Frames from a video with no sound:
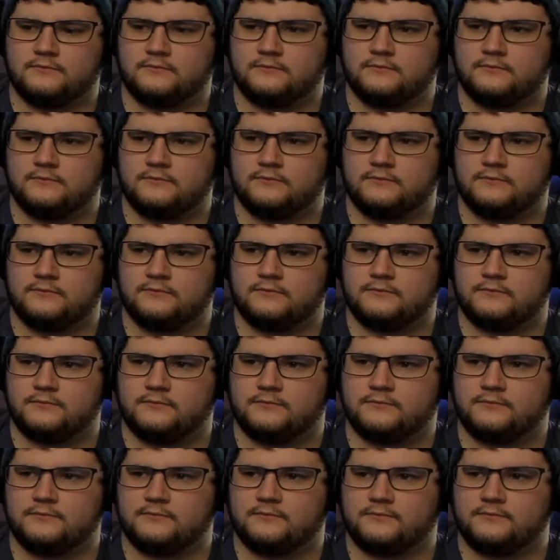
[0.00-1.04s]

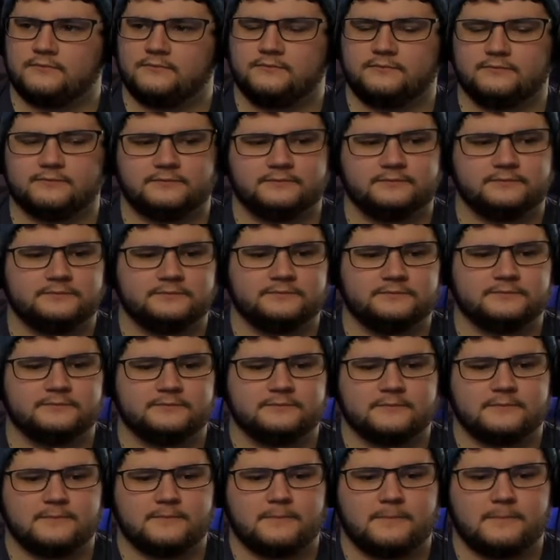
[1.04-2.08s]

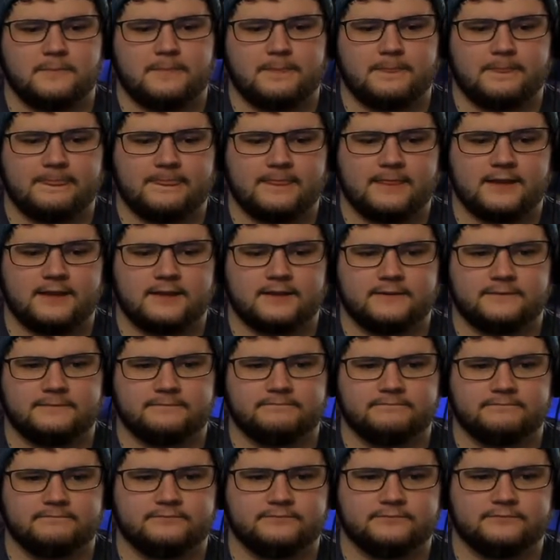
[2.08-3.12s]

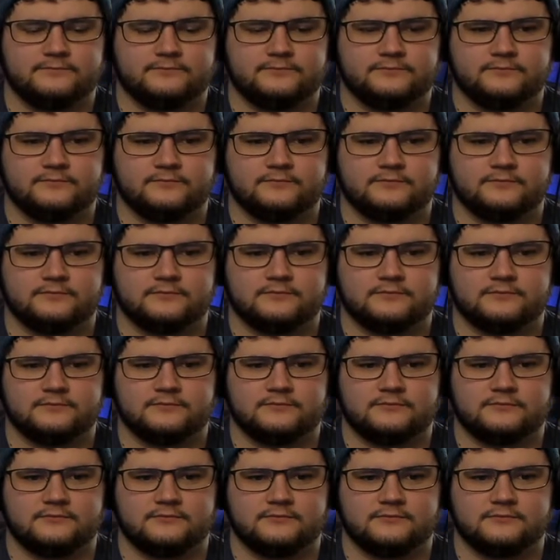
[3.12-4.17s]

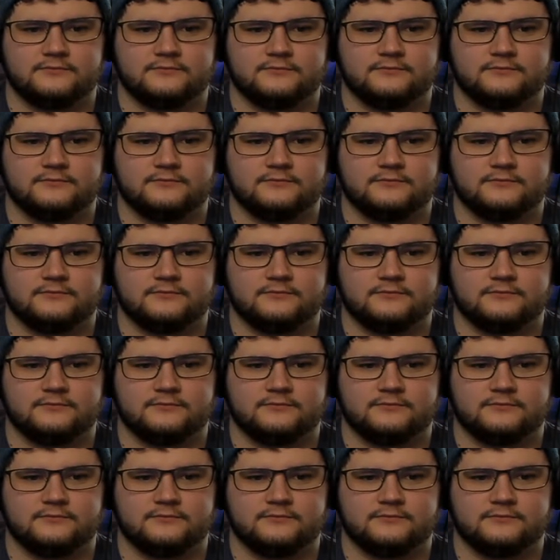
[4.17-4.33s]
[no speech]